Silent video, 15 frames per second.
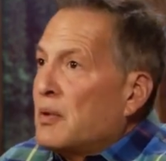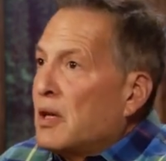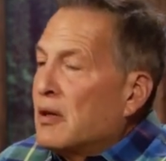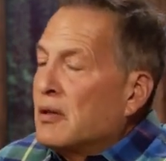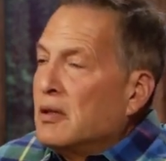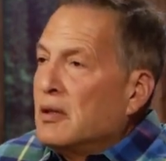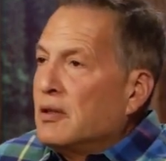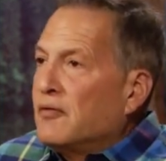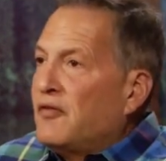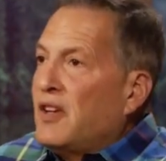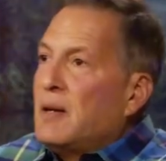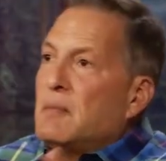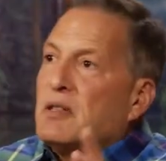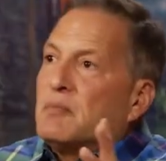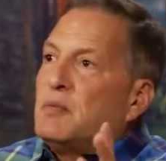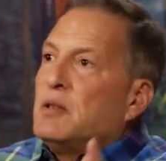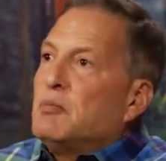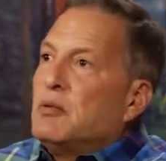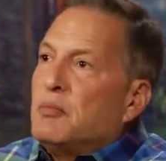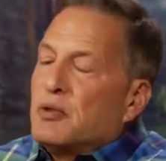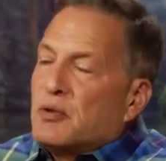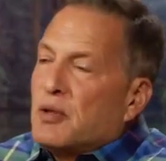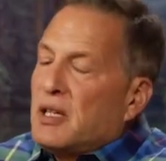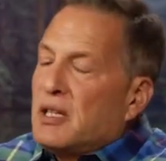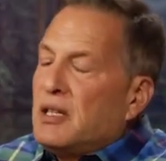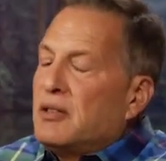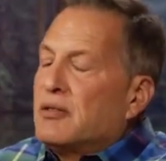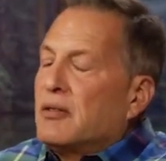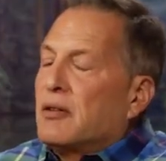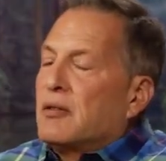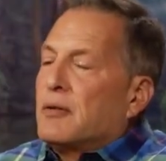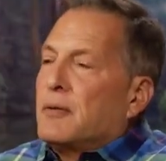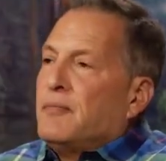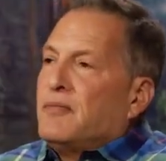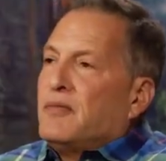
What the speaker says: about famous people betraying each other.